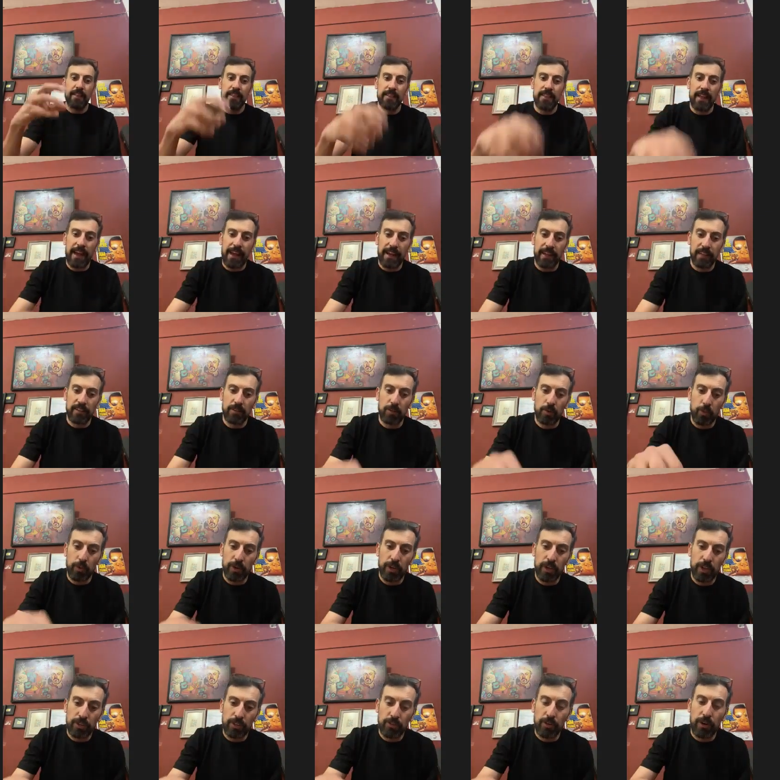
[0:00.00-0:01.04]
that
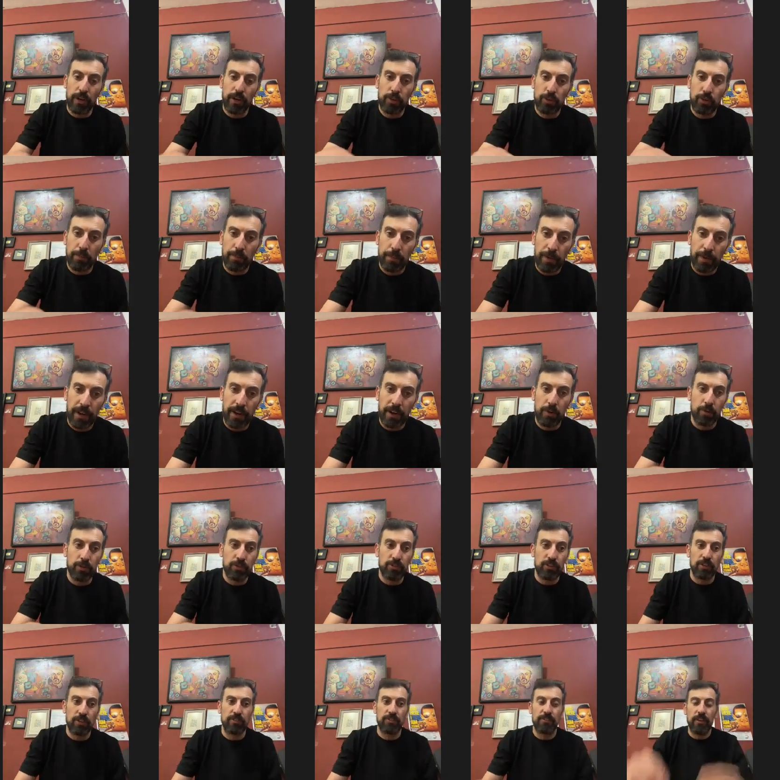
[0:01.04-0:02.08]
we try to bring,
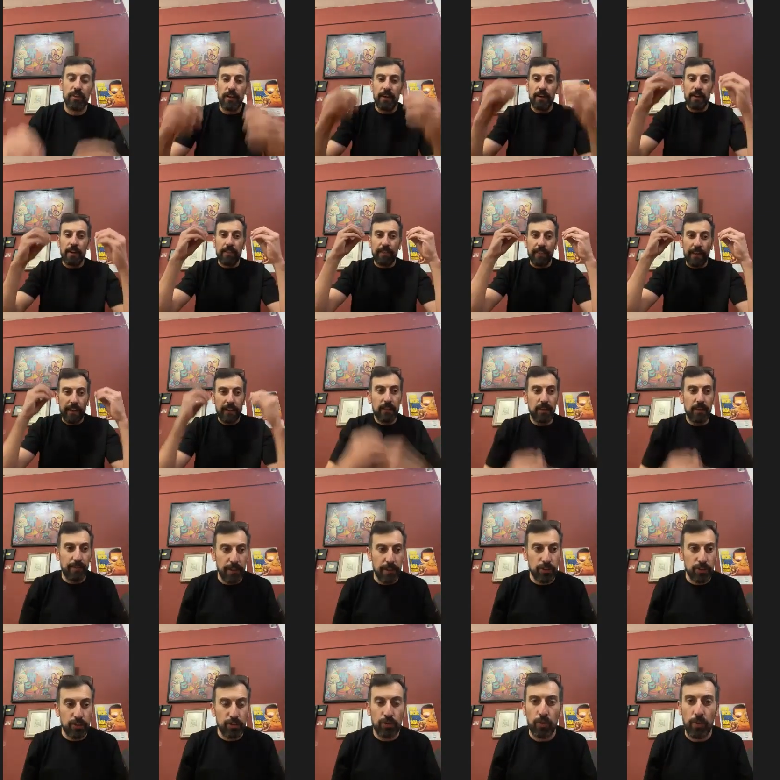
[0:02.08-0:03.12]
which is the
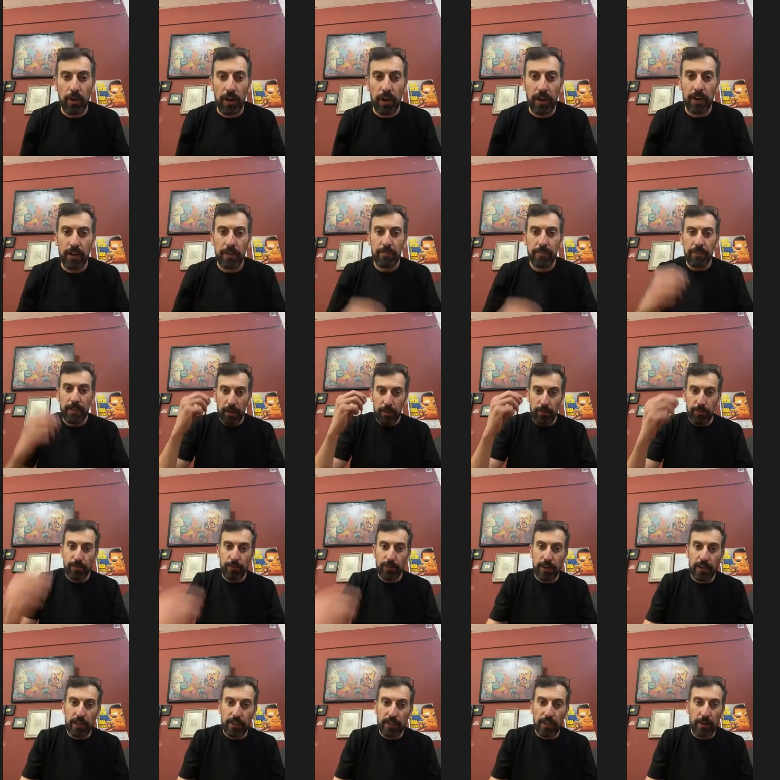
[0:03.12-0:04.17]
individual
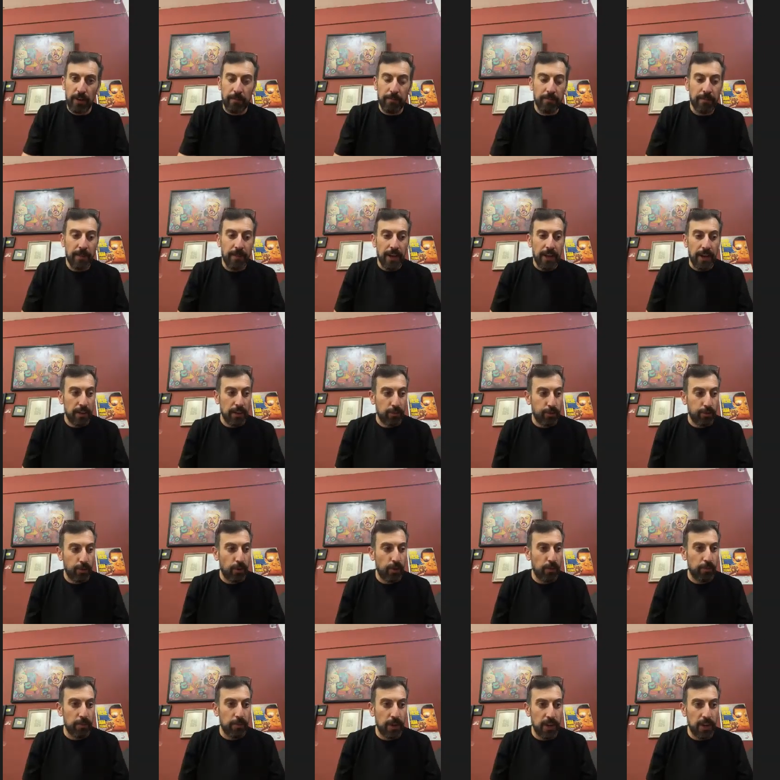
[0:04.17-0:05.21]
freedom. And
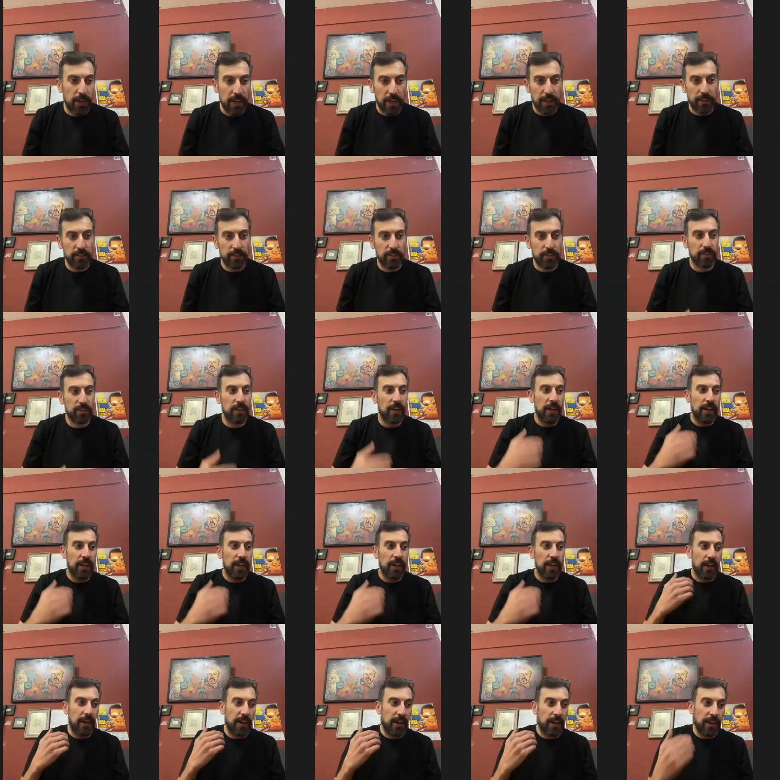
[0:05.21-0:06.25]
for me, yes,
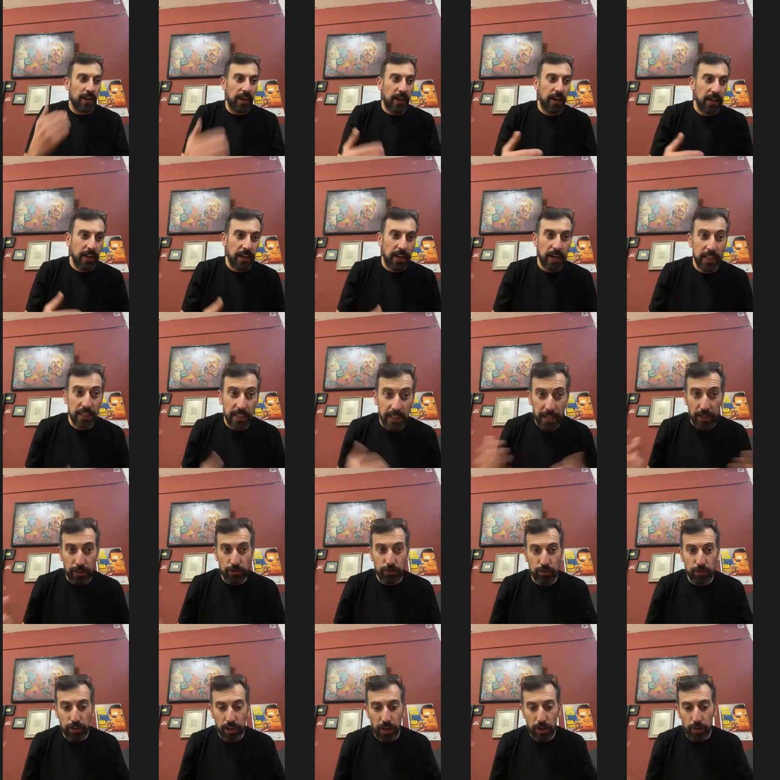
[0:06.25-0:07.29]
I
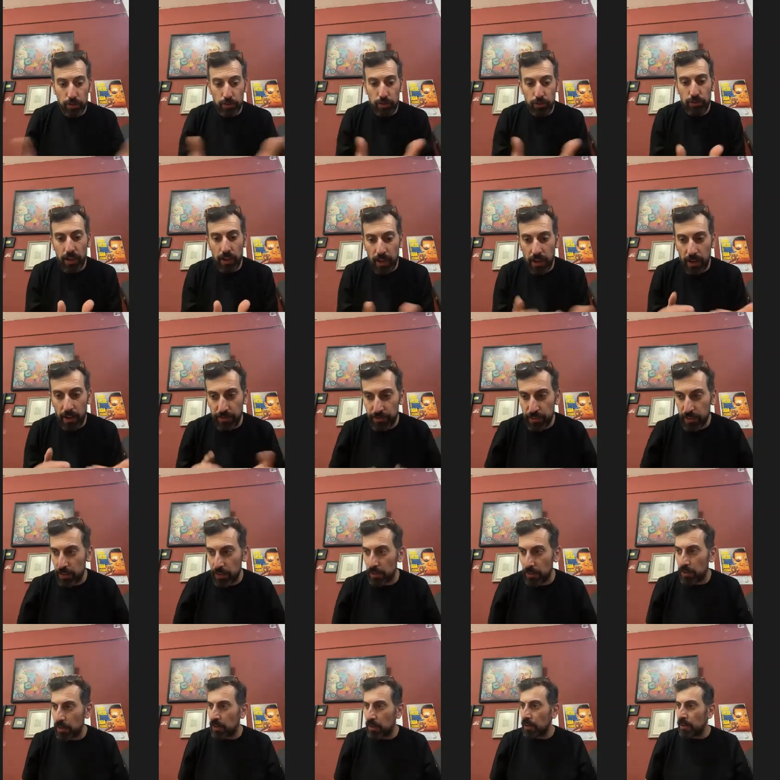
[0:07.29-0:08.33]
thank Giuliano today
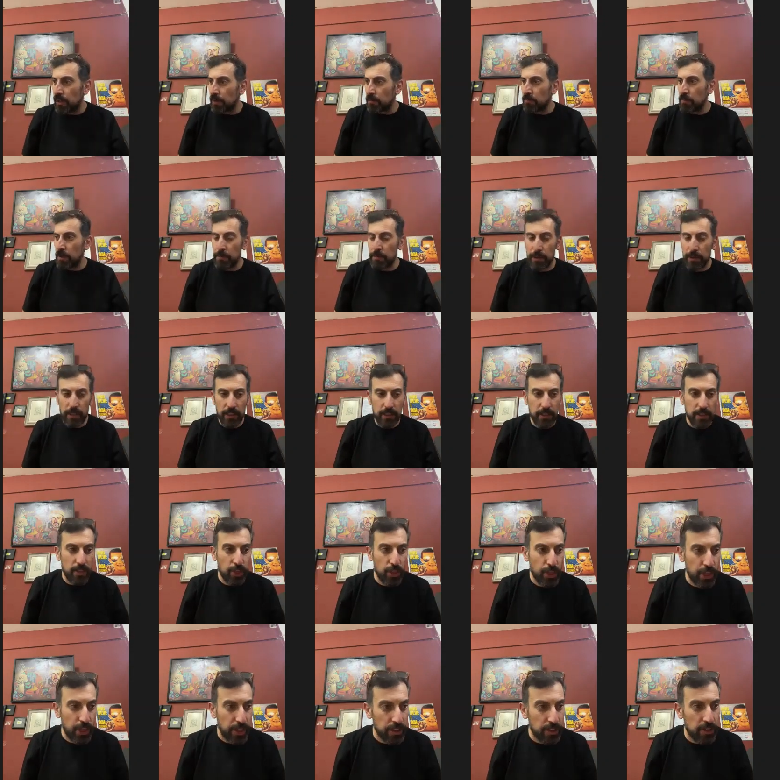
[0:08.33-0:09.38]
after maybe
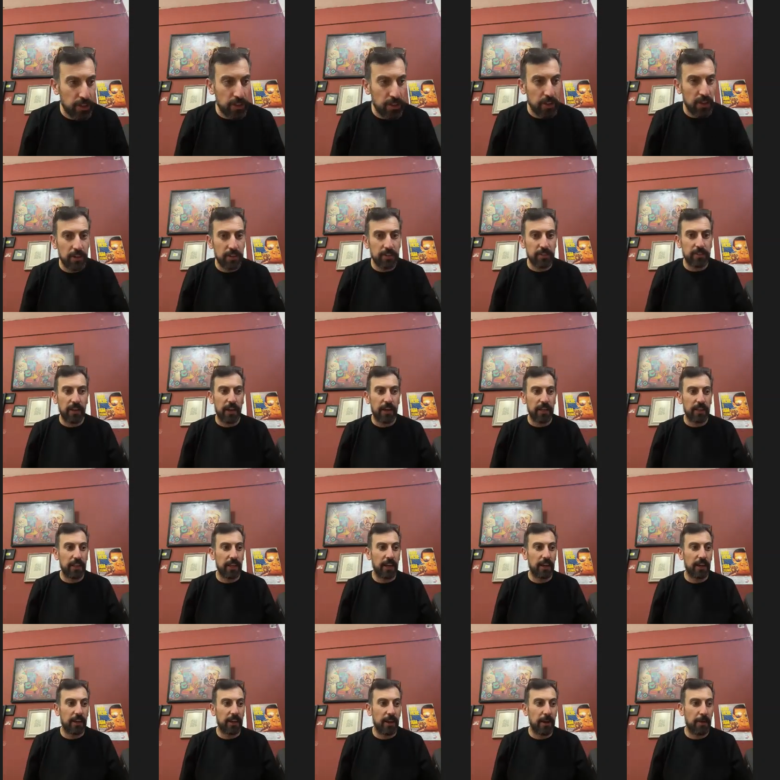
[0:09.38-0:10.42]
30 years, I
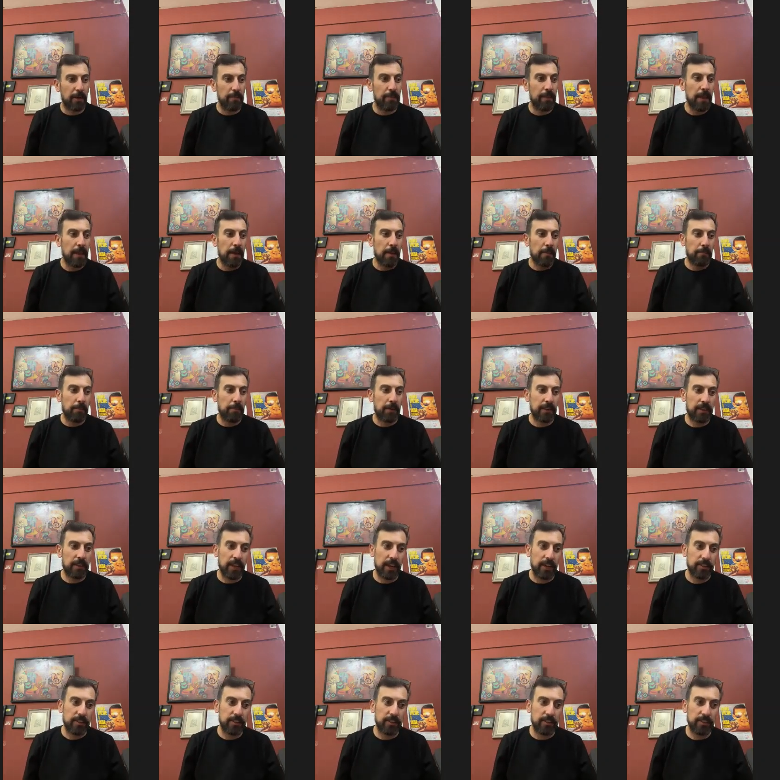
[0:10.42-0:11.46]
thank him. But
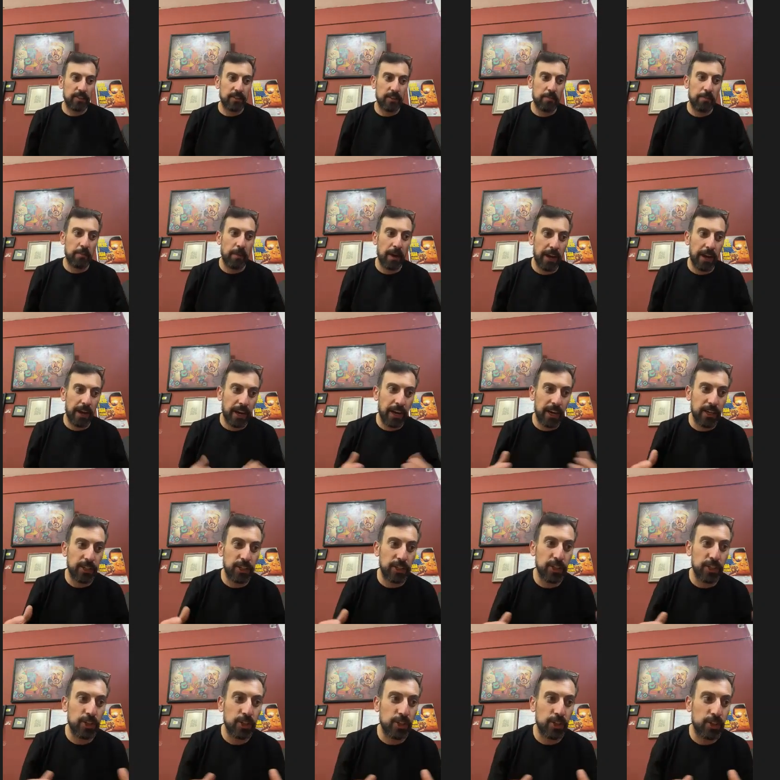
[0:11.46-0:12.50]
yes, my
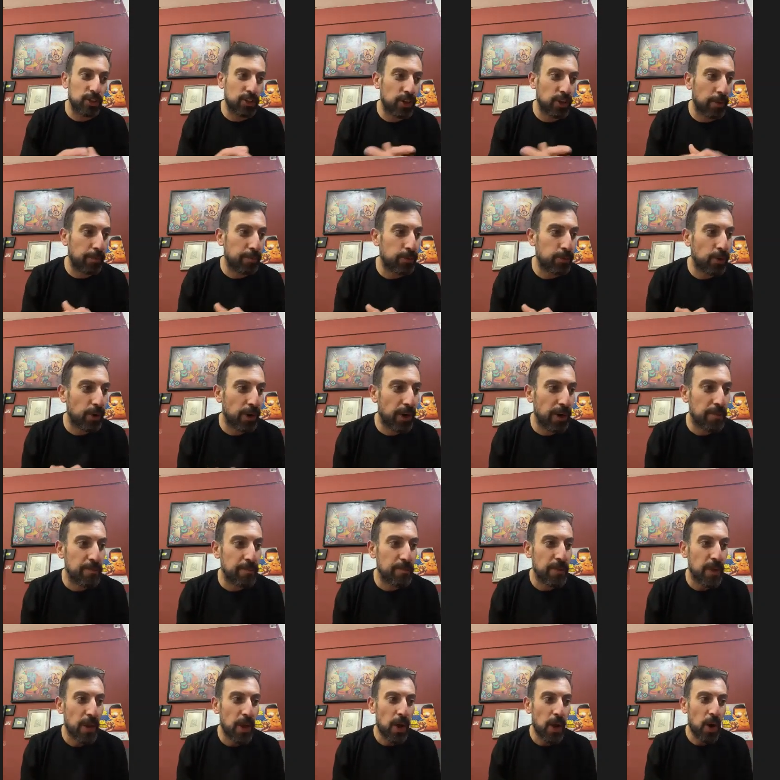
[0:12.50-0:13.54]
relationship to
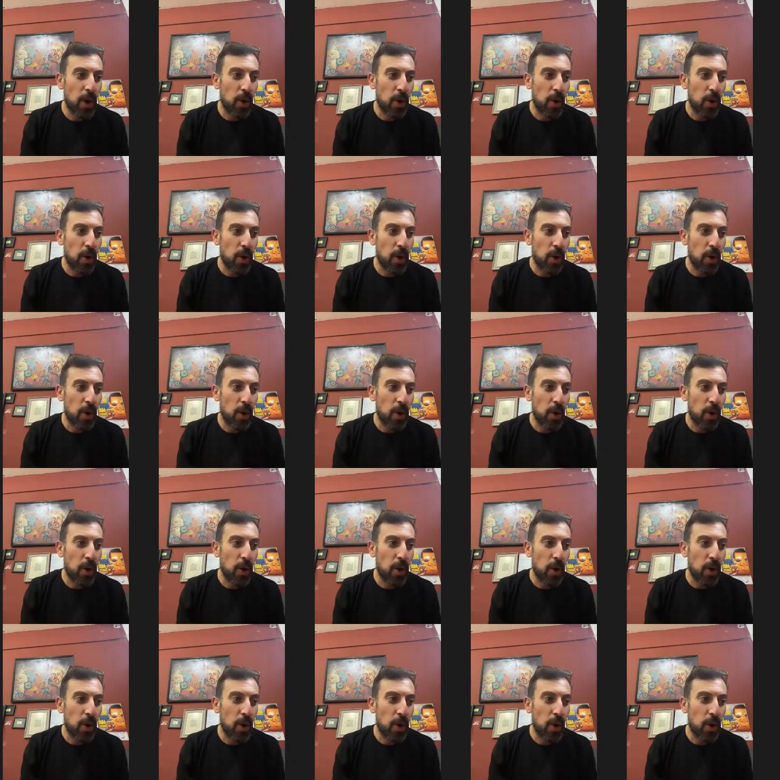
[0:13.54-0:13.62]
him